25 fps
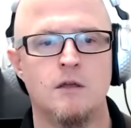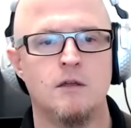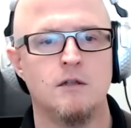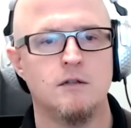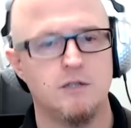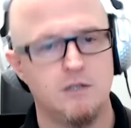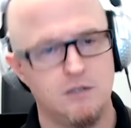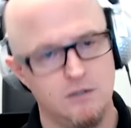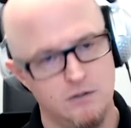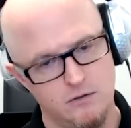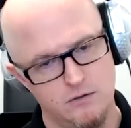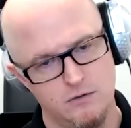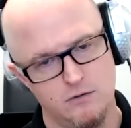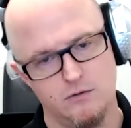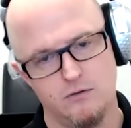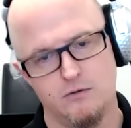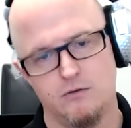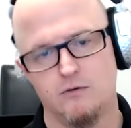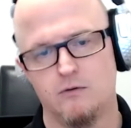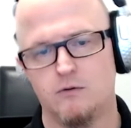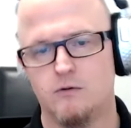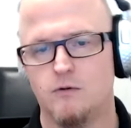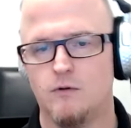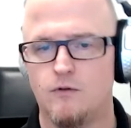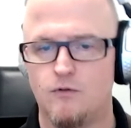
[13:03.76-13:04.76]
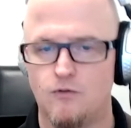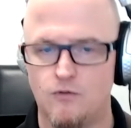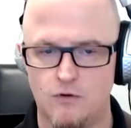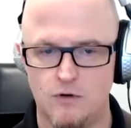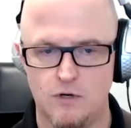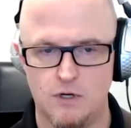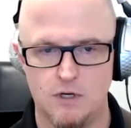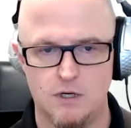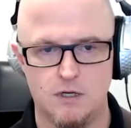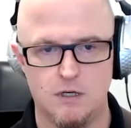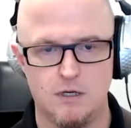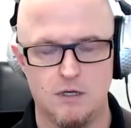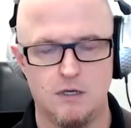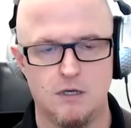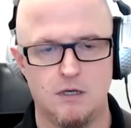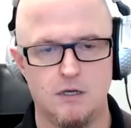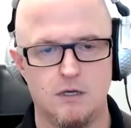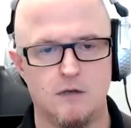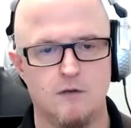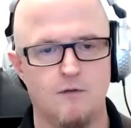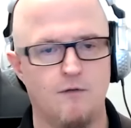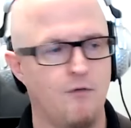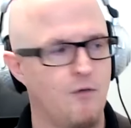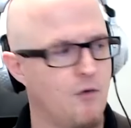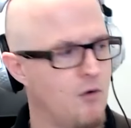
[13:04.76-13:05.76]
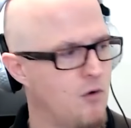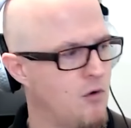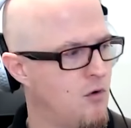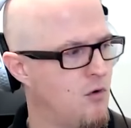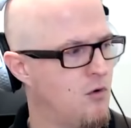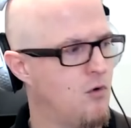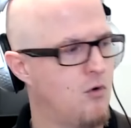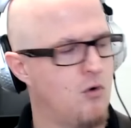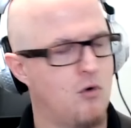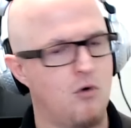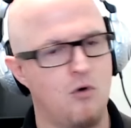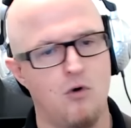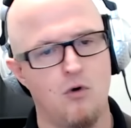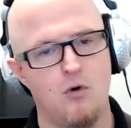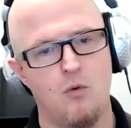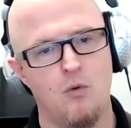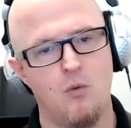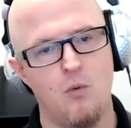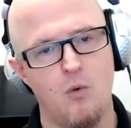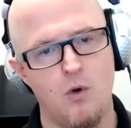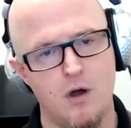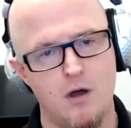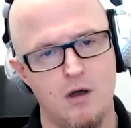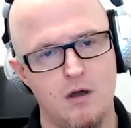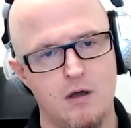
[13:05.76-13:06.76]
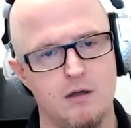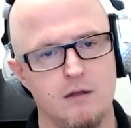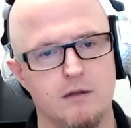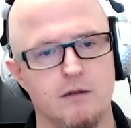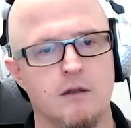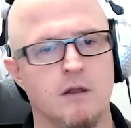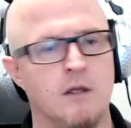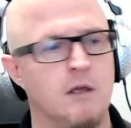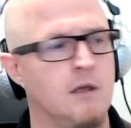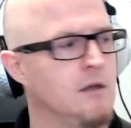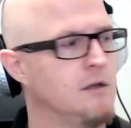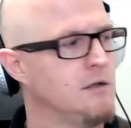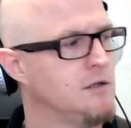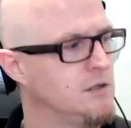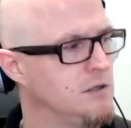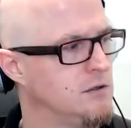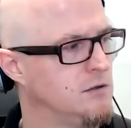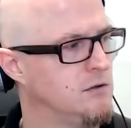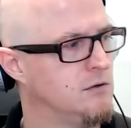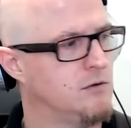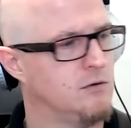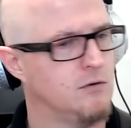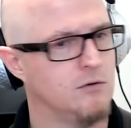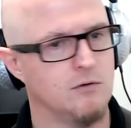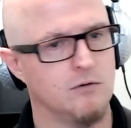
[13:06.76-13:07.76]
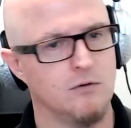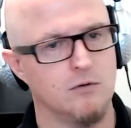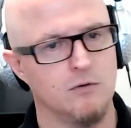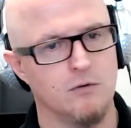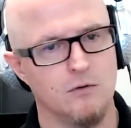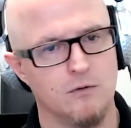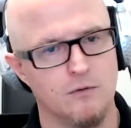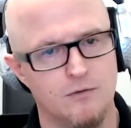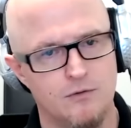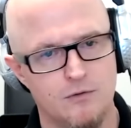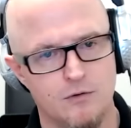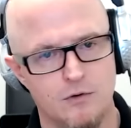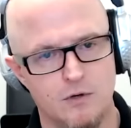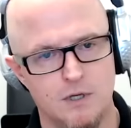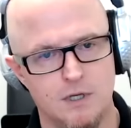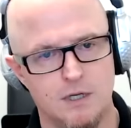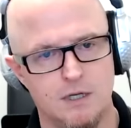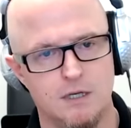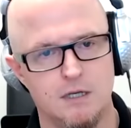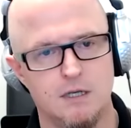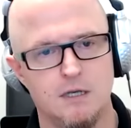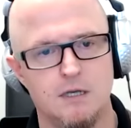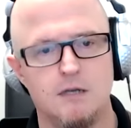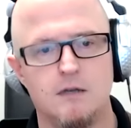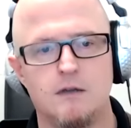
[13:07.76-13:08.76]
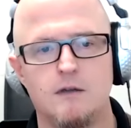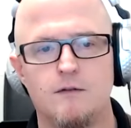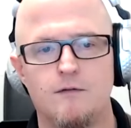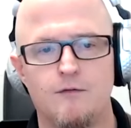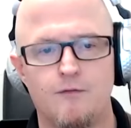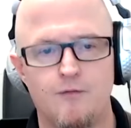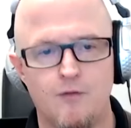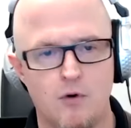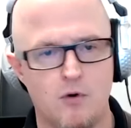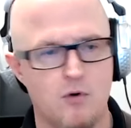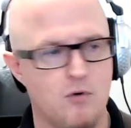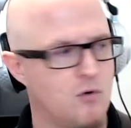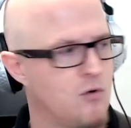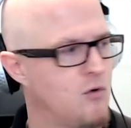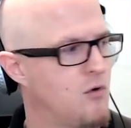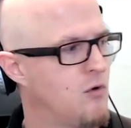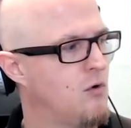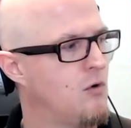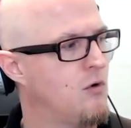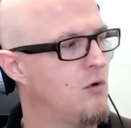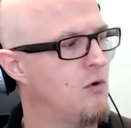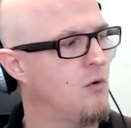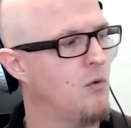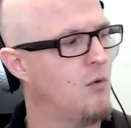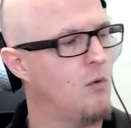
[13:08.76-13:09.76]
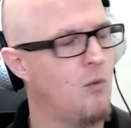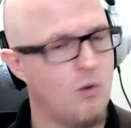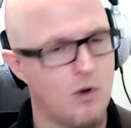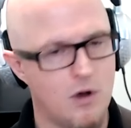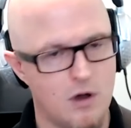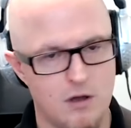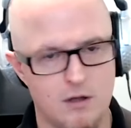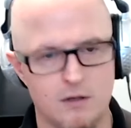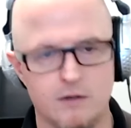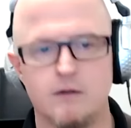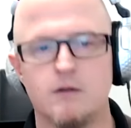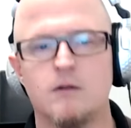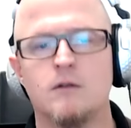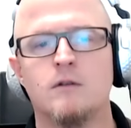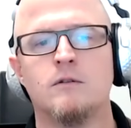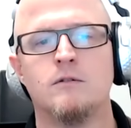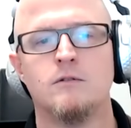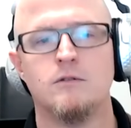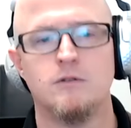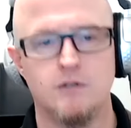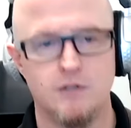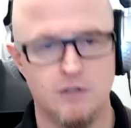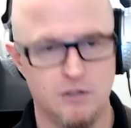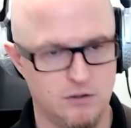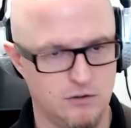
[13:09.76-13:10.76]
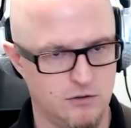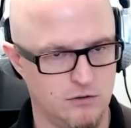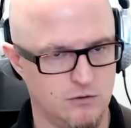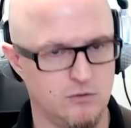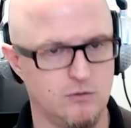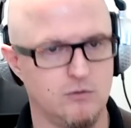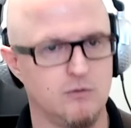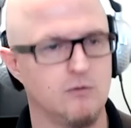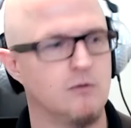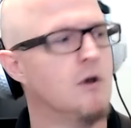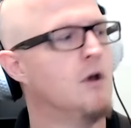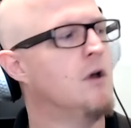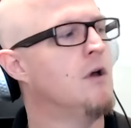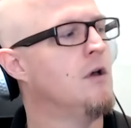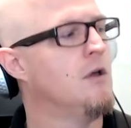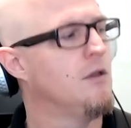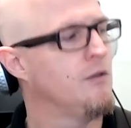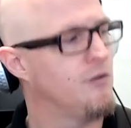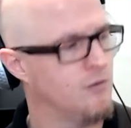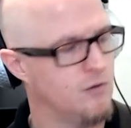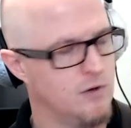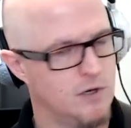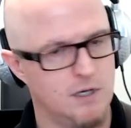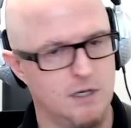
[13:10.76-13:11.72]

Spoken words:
2, 3, 4, 1, 2, 3, 4, 1, 2, 3,